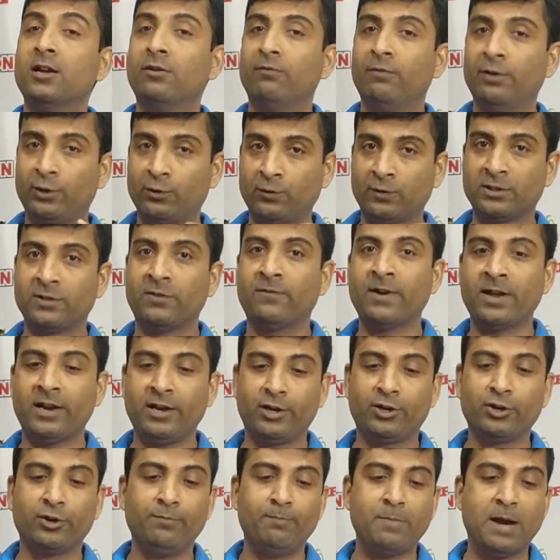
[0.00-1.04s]
which was a very
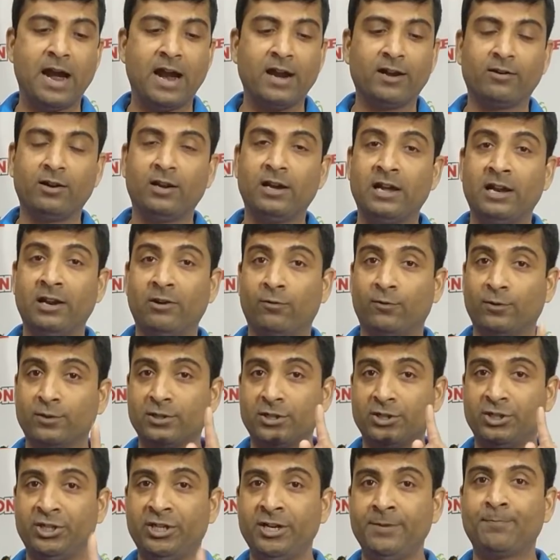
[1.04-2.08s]
good bat, and it was a
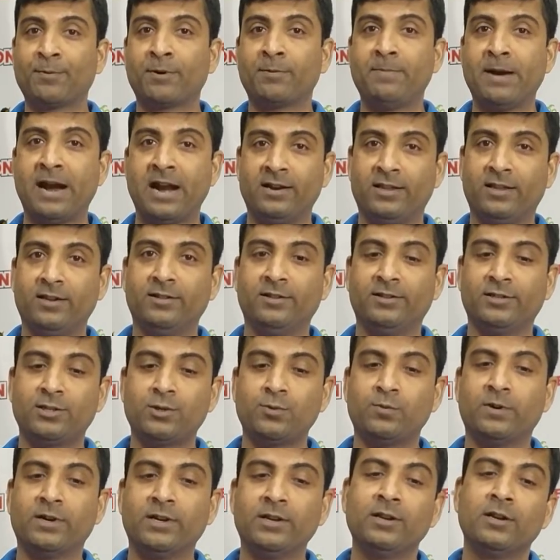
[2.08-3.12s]
cheaper bat than this
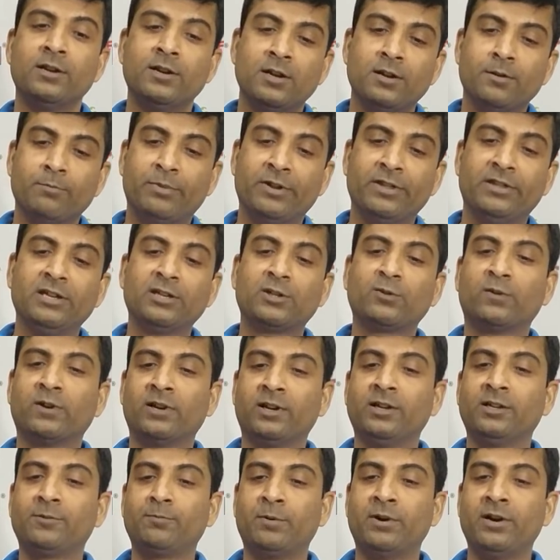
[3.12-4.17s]
one. But this one
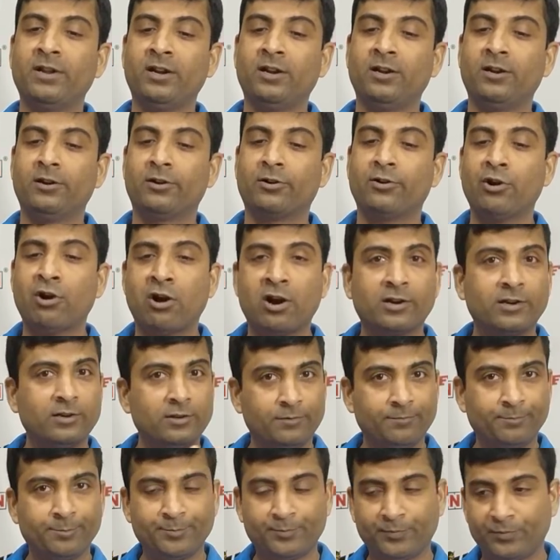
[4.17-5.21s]
is particular not
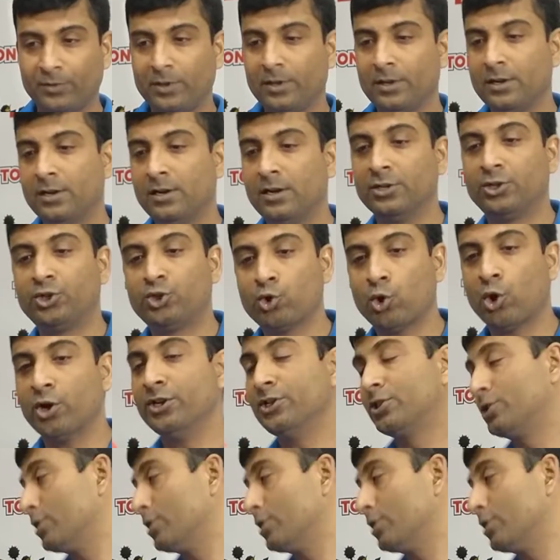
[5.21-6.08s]
a choice